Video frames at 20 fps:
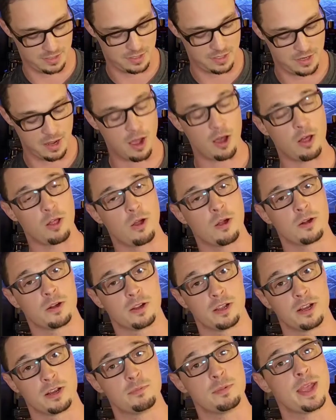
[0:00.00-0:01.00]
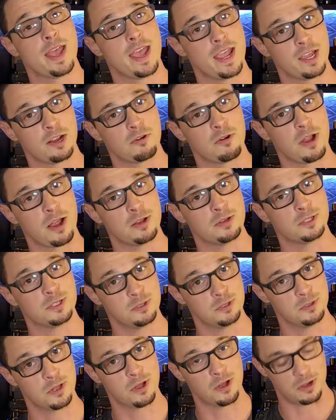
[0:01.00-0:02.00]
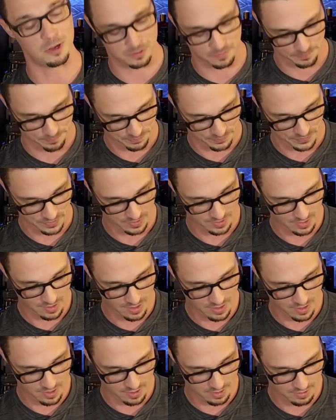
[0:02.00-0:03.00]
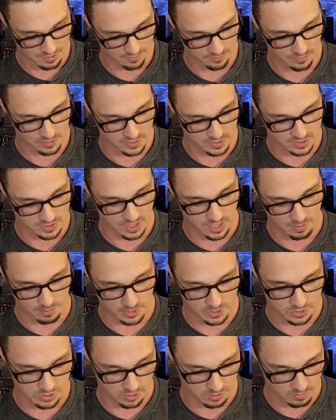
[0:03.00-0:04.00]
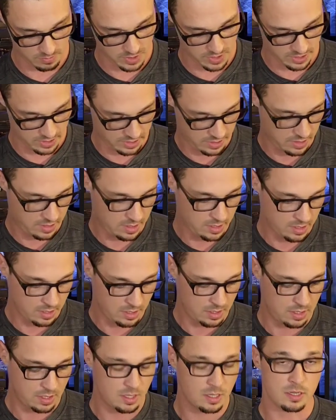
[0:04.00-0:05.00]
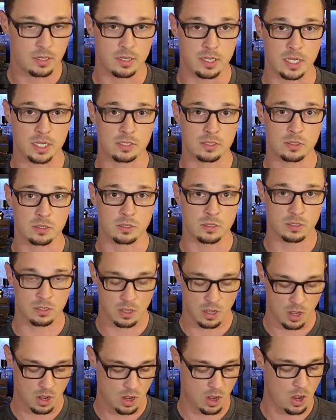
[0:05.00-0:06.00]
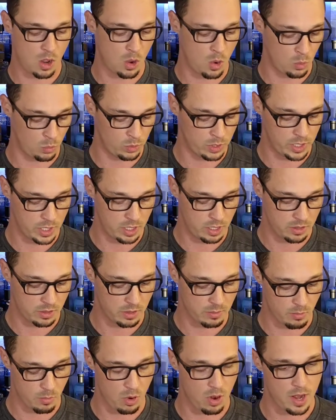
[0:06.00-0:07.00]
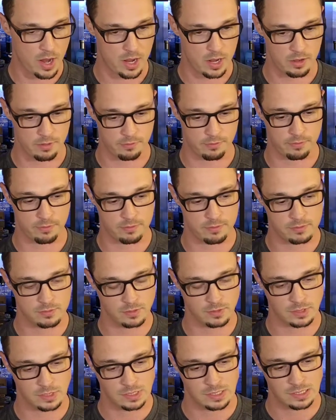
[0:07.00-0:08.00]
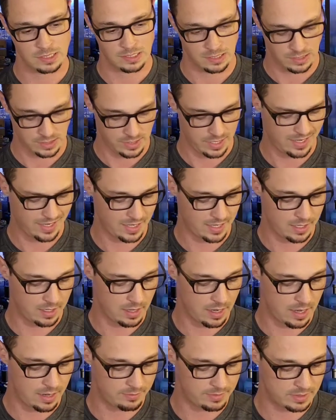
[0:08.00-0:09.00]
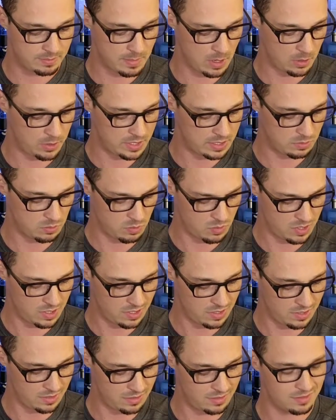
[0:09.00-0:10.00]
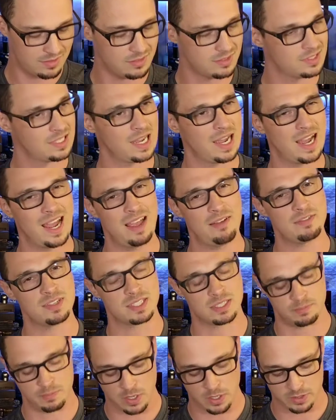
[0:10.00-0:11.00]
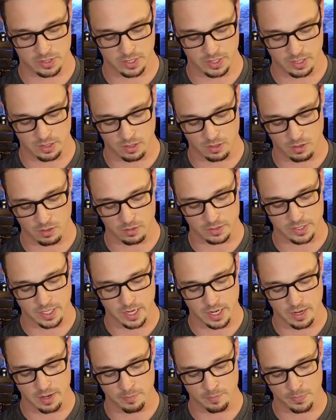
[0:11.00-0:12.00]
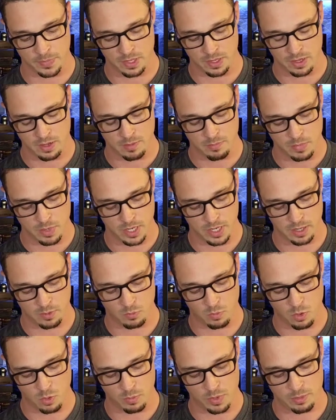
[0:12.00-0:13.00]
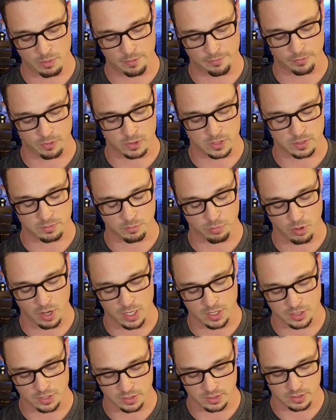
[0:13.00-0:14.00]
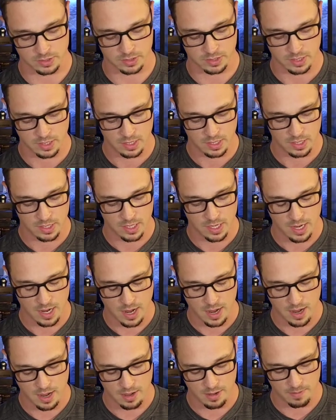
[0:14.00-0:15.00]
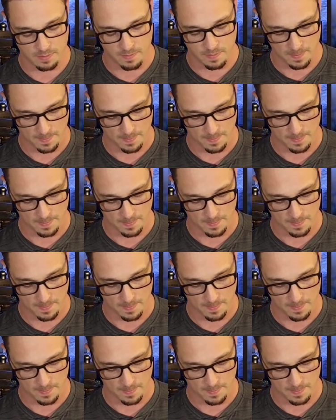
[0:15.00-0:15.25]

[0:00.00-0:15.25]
y'all aren't going to be hanging around too long uh, for this amateur, but Diesel, only the brave. And again, I've smelled this one. I haven't smelt it in a long time, but it won't be my first impressions uh,